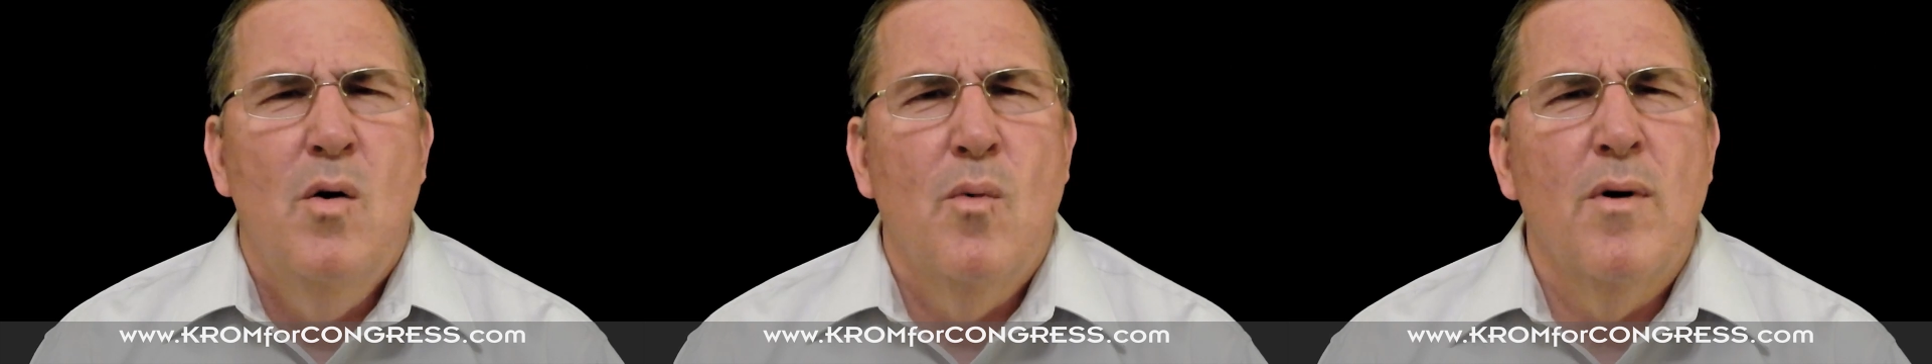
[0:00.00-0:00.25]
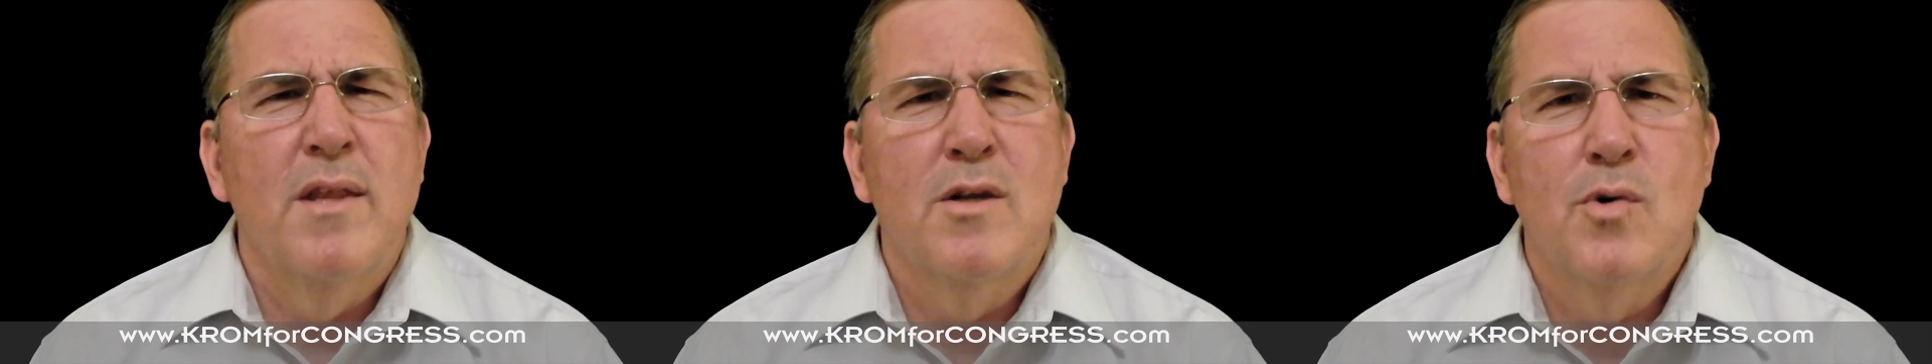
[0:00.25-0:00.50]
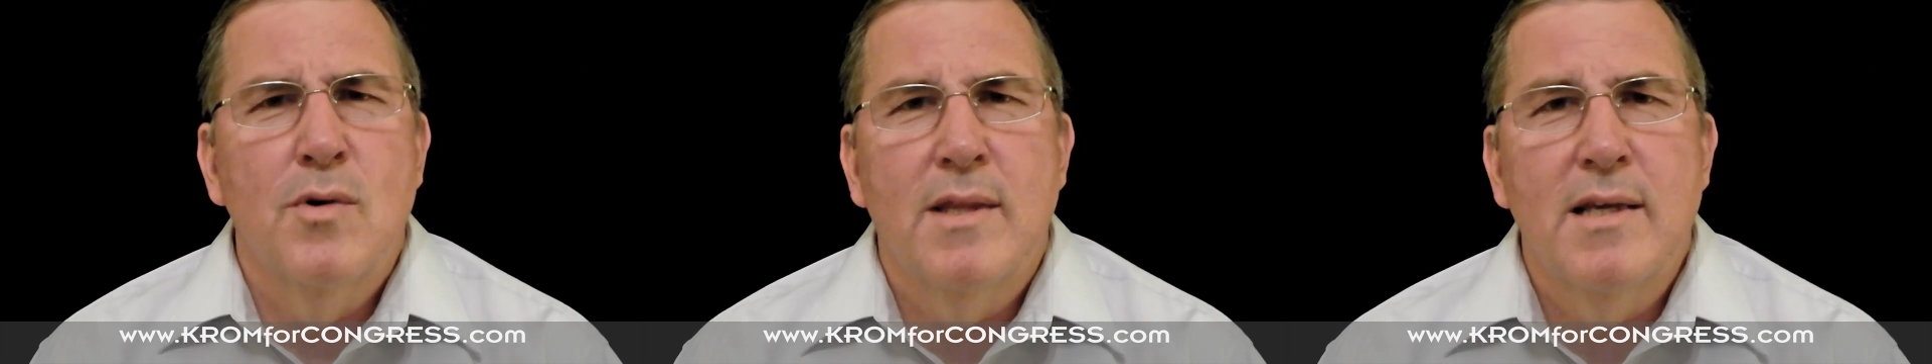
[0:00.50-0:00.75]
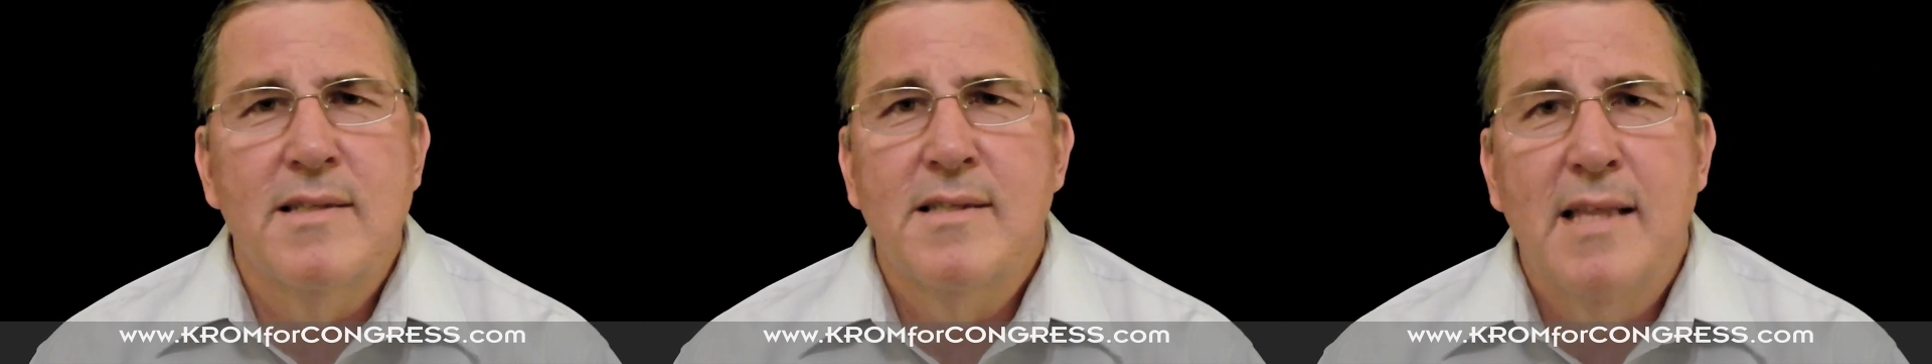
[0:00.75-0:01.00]
Well, the truth
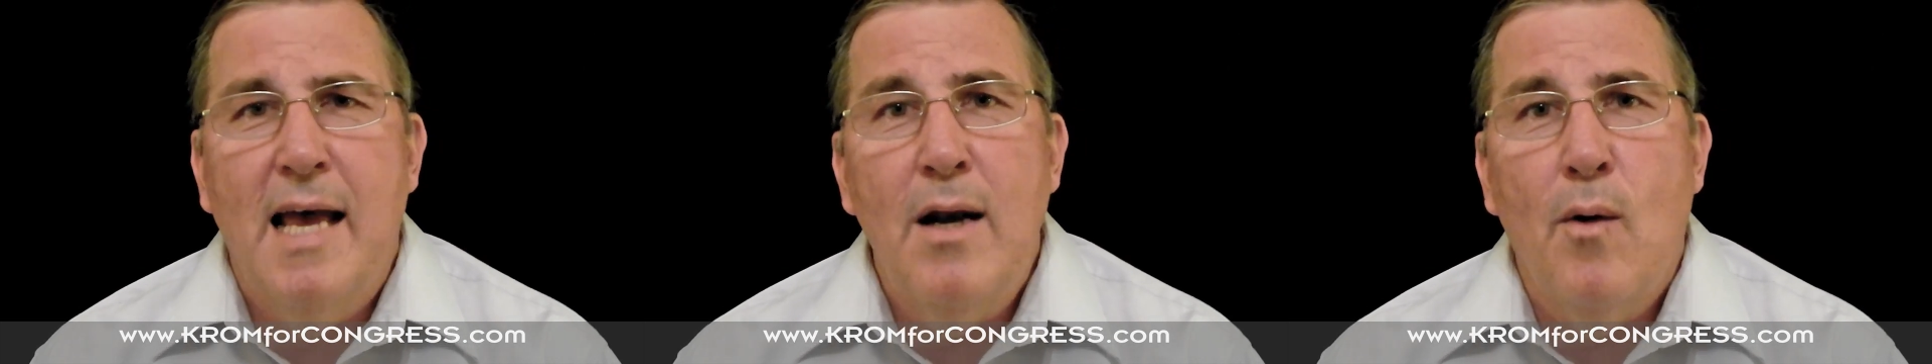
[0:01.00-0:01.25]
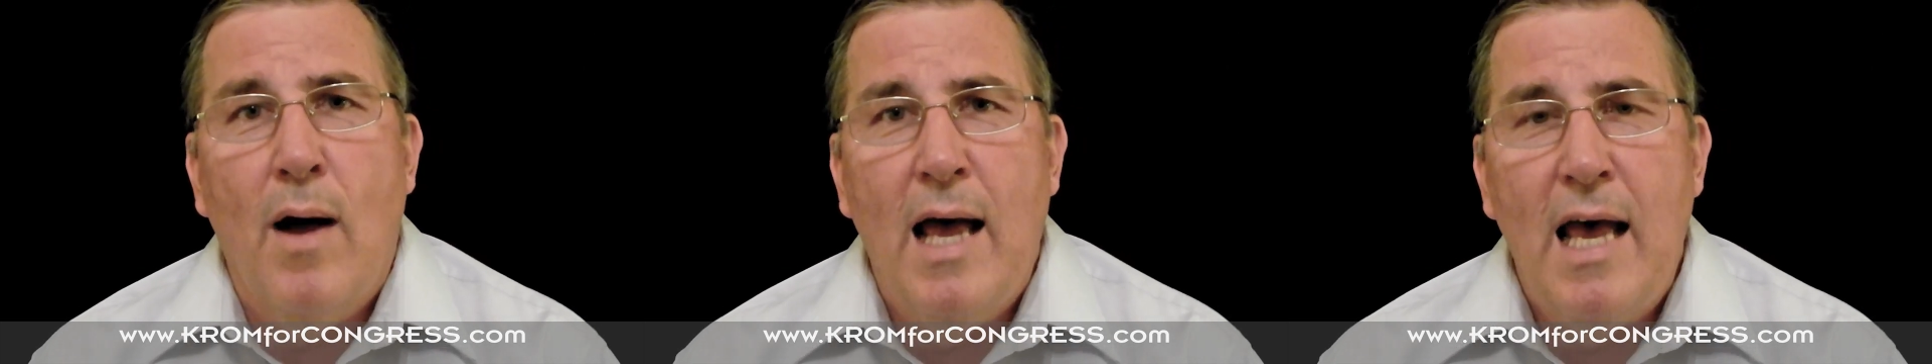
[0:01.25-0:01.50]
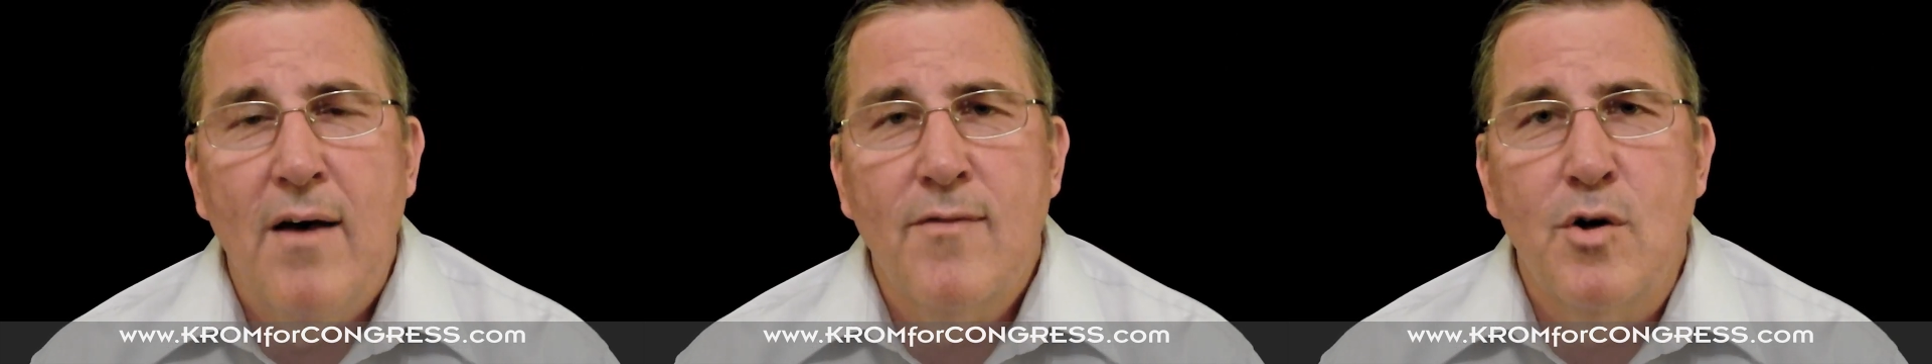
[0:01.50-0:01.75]
is they don't have